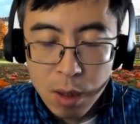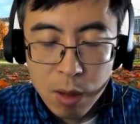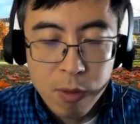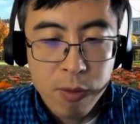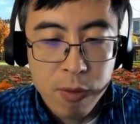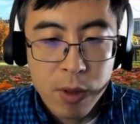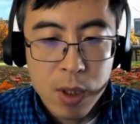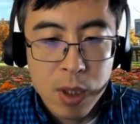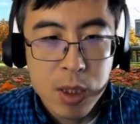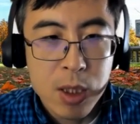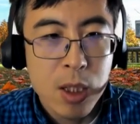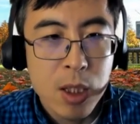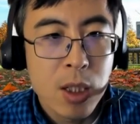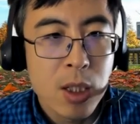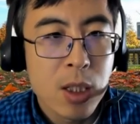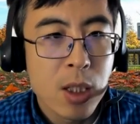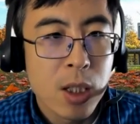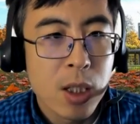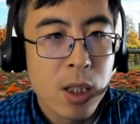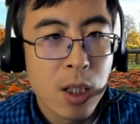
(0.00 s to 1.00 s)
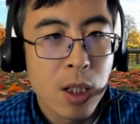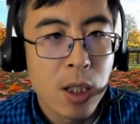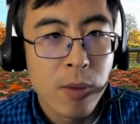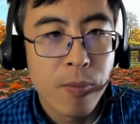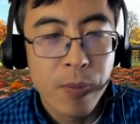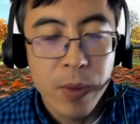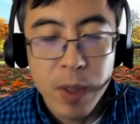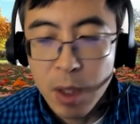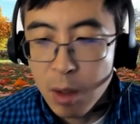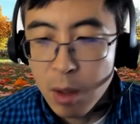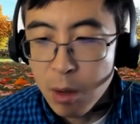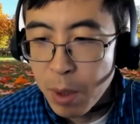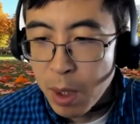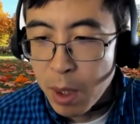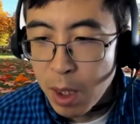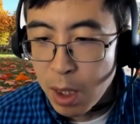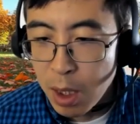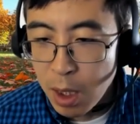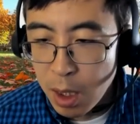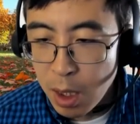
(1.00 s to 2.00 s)
First is the
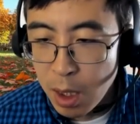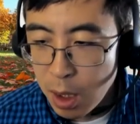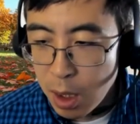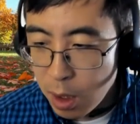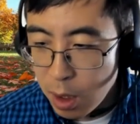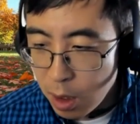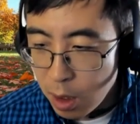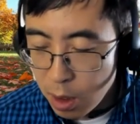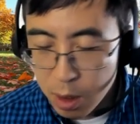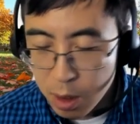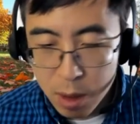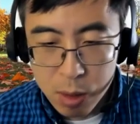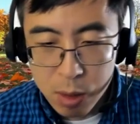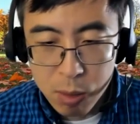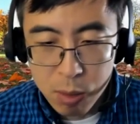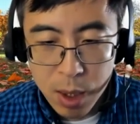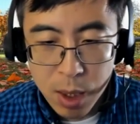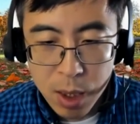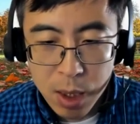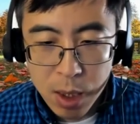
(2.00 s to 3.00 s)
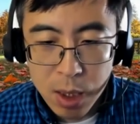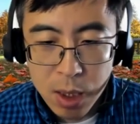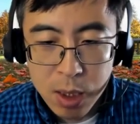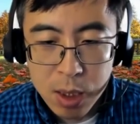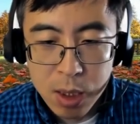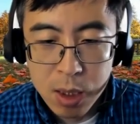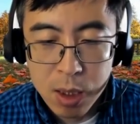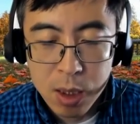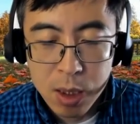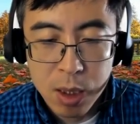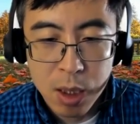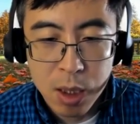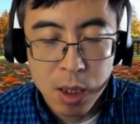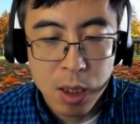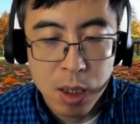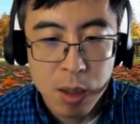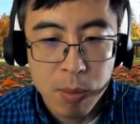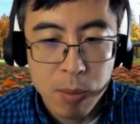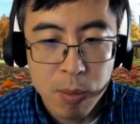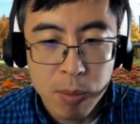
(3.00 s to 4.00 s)
OpenAI released
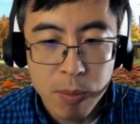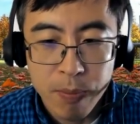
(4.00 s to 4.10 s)
the